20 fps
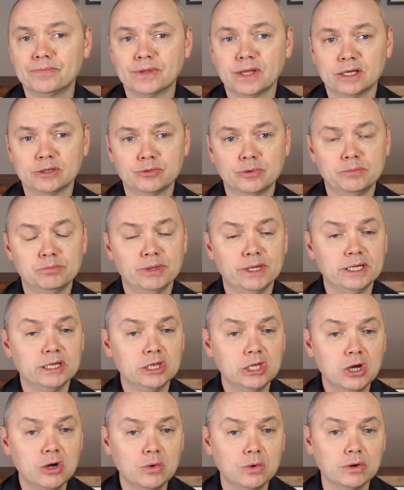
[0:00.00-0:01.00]
As we play
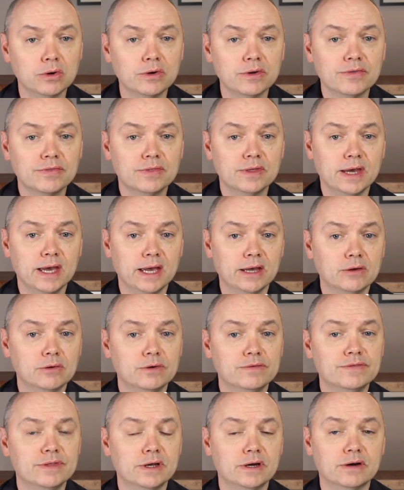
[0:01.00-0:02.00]
lower, the angle
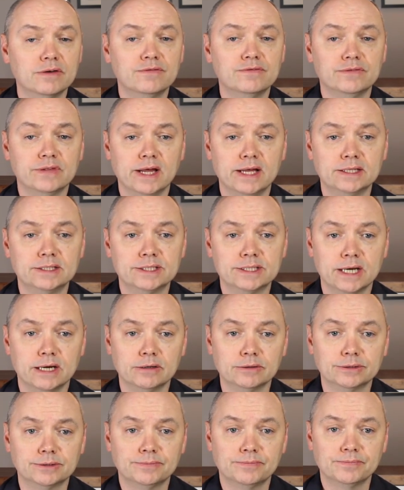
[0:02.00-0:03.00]
of the air flattens
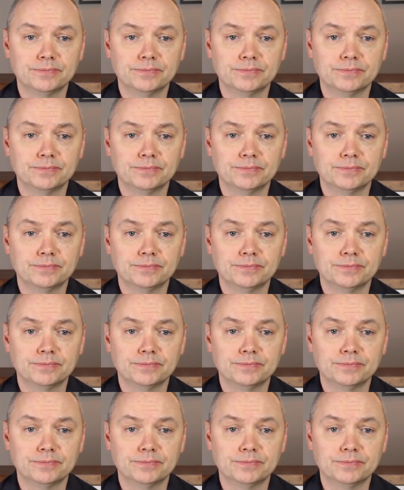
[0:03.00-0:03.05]
out.